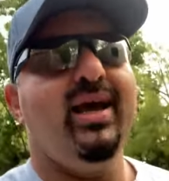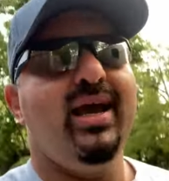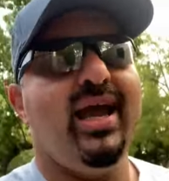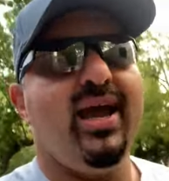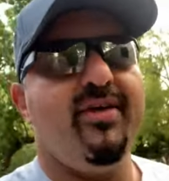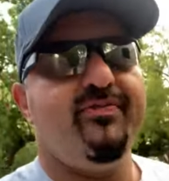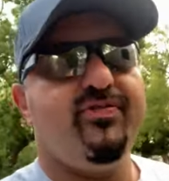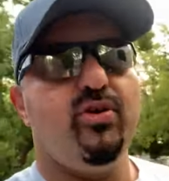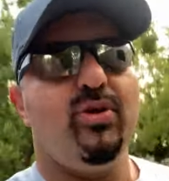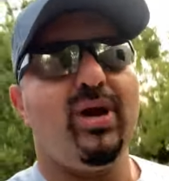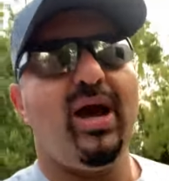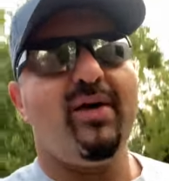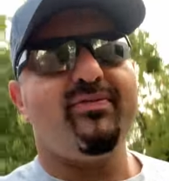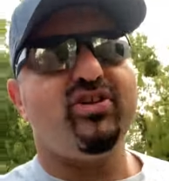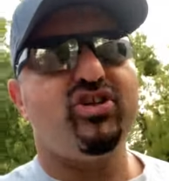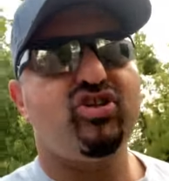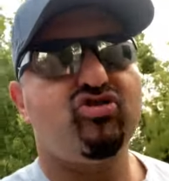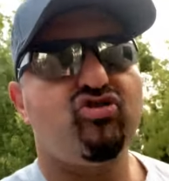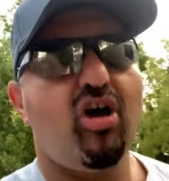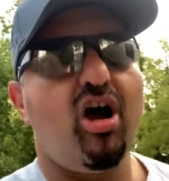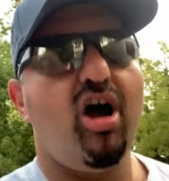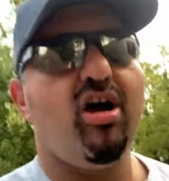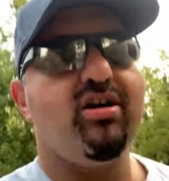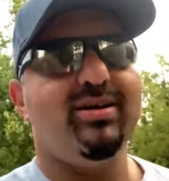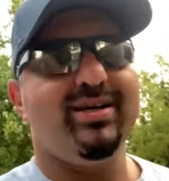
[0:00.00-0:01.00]
If you have a
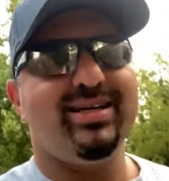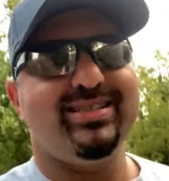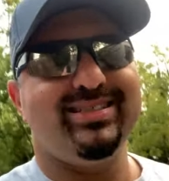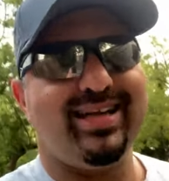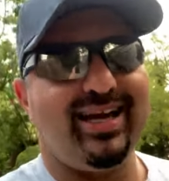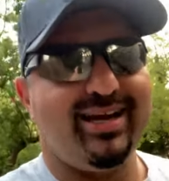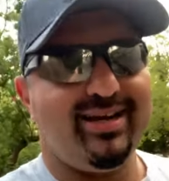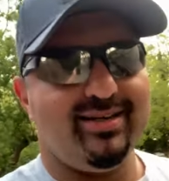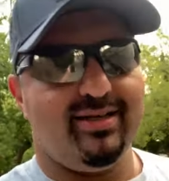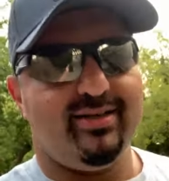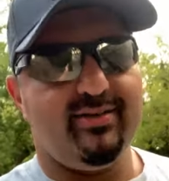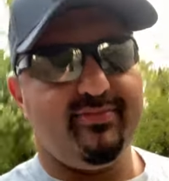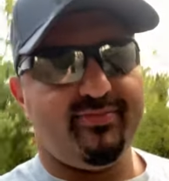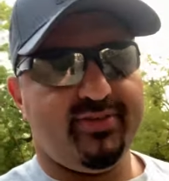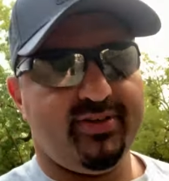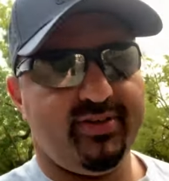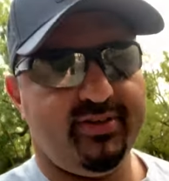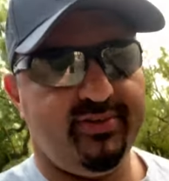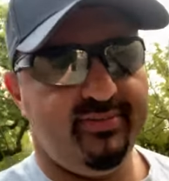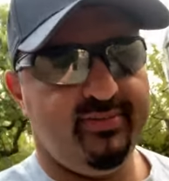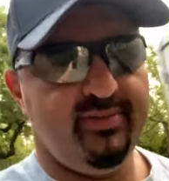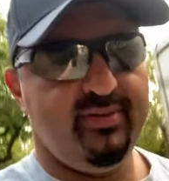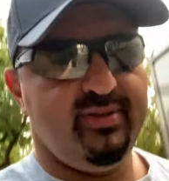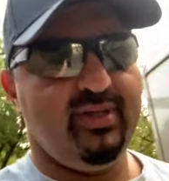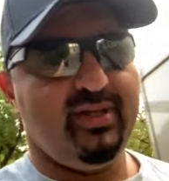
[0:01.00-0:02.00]
strong executive,
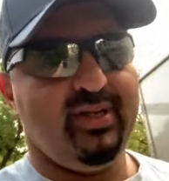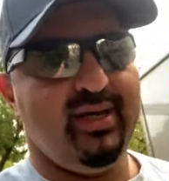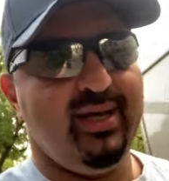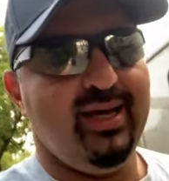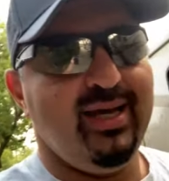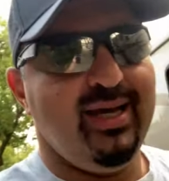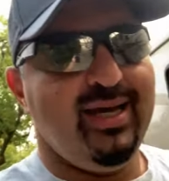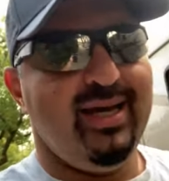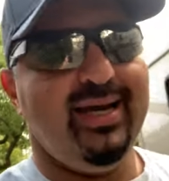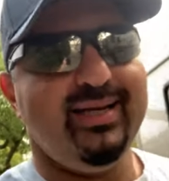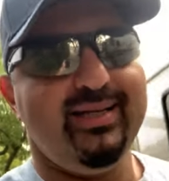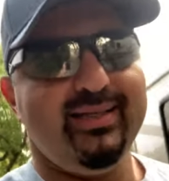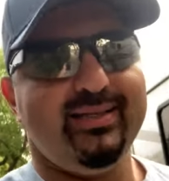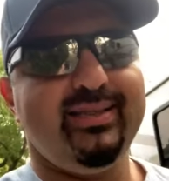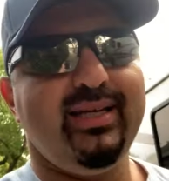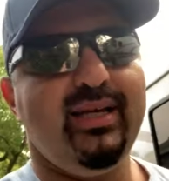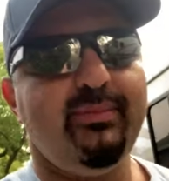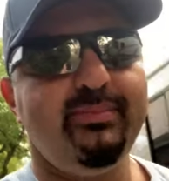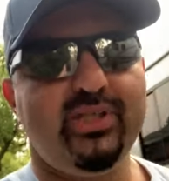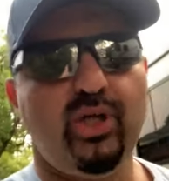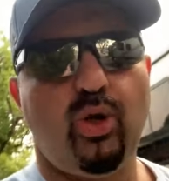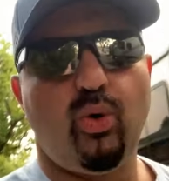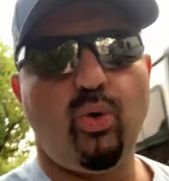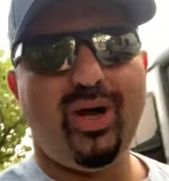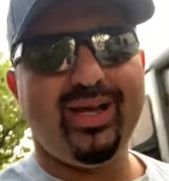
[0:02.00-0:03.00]
it
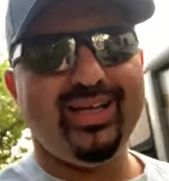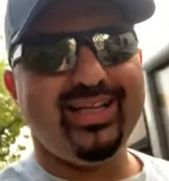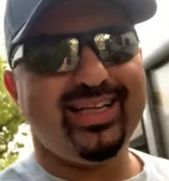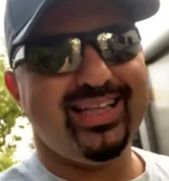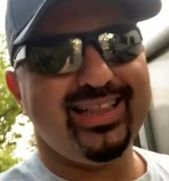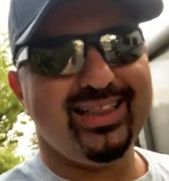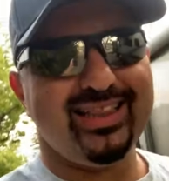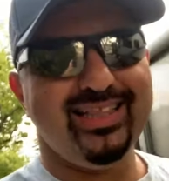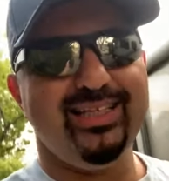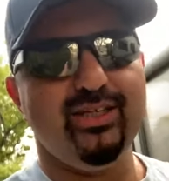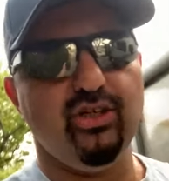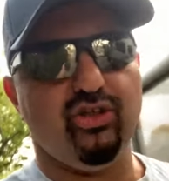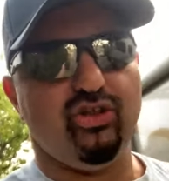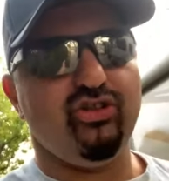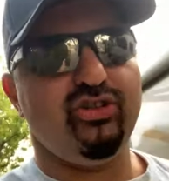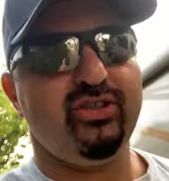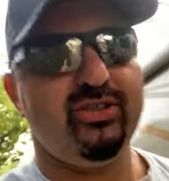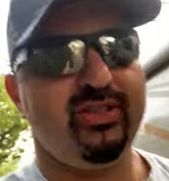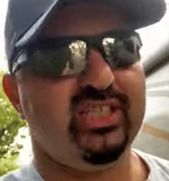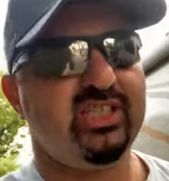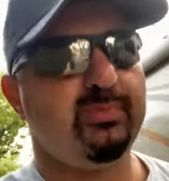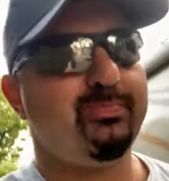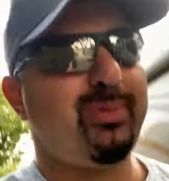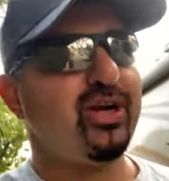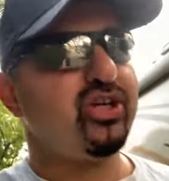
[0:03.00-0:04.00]
seems quite clear,
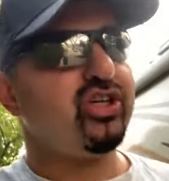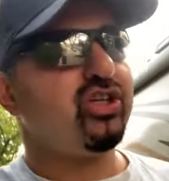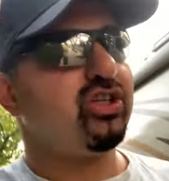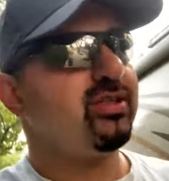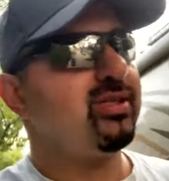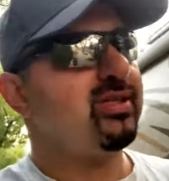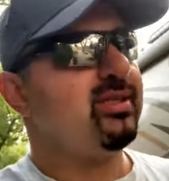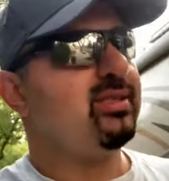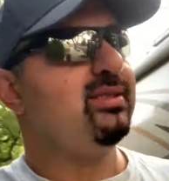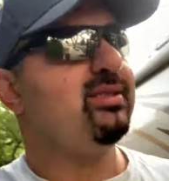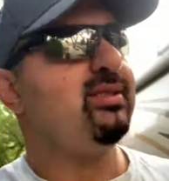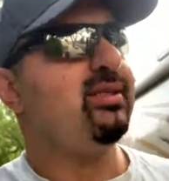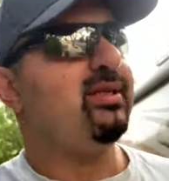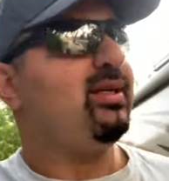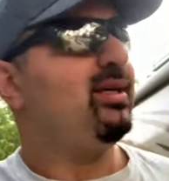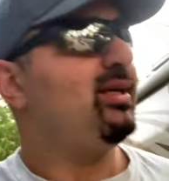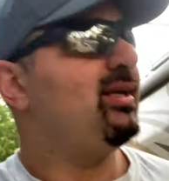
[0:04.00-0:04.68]
especially